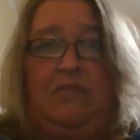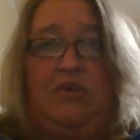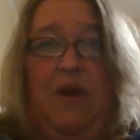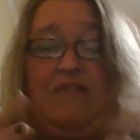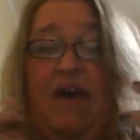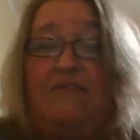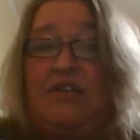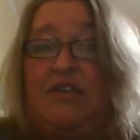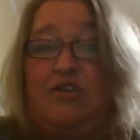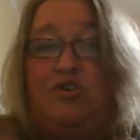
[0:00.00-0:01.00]
You have
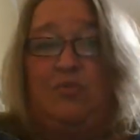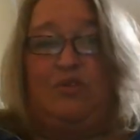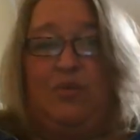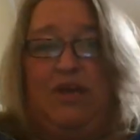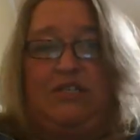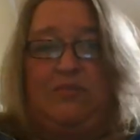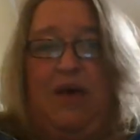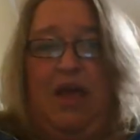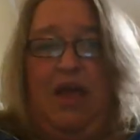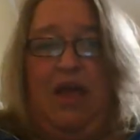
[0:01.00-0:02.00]
Evelyn, who was raised
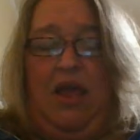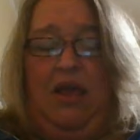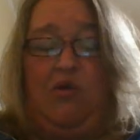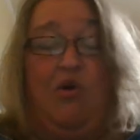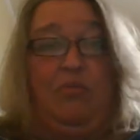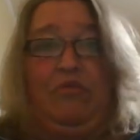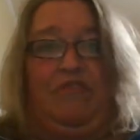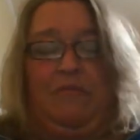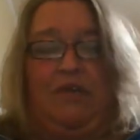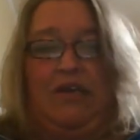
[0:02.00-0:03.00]
by a corporate
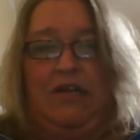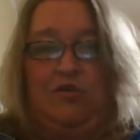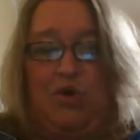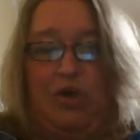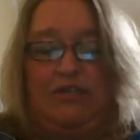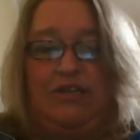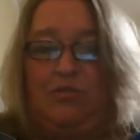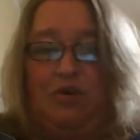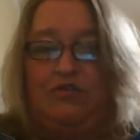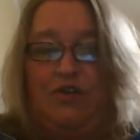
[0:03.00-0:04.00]
family in New York
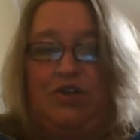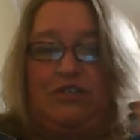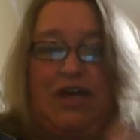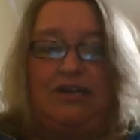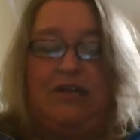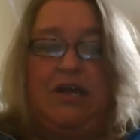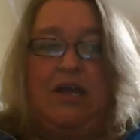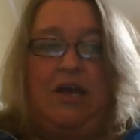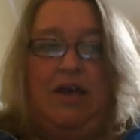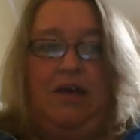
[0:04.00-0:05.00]
City, worked for her dad
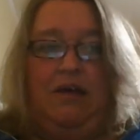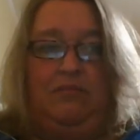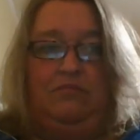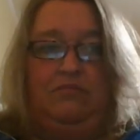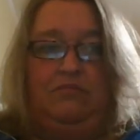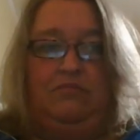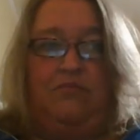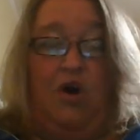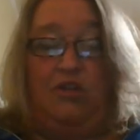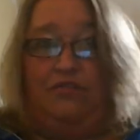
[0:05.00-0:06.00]

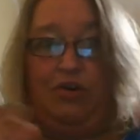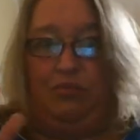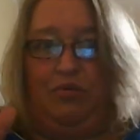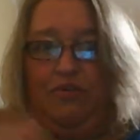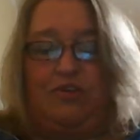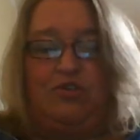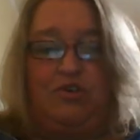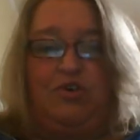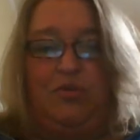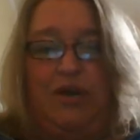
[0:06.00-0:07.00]
all of her
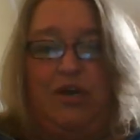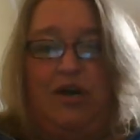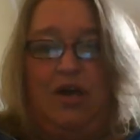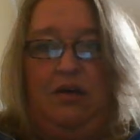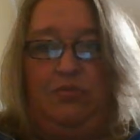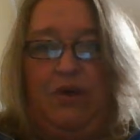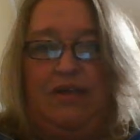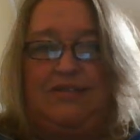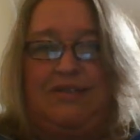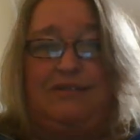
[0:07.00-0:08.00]
professional career,
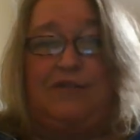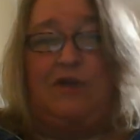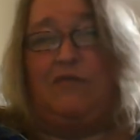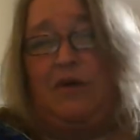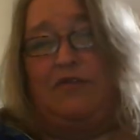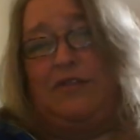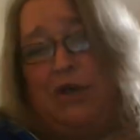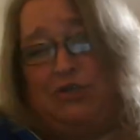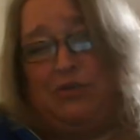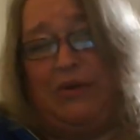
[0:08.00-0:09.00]
raised in a lot of wealth and
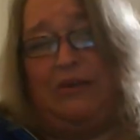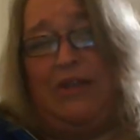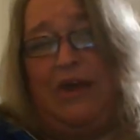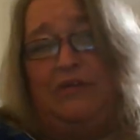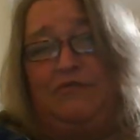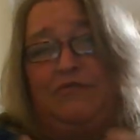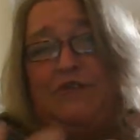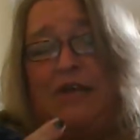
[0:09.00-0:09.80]
luxury and a lot of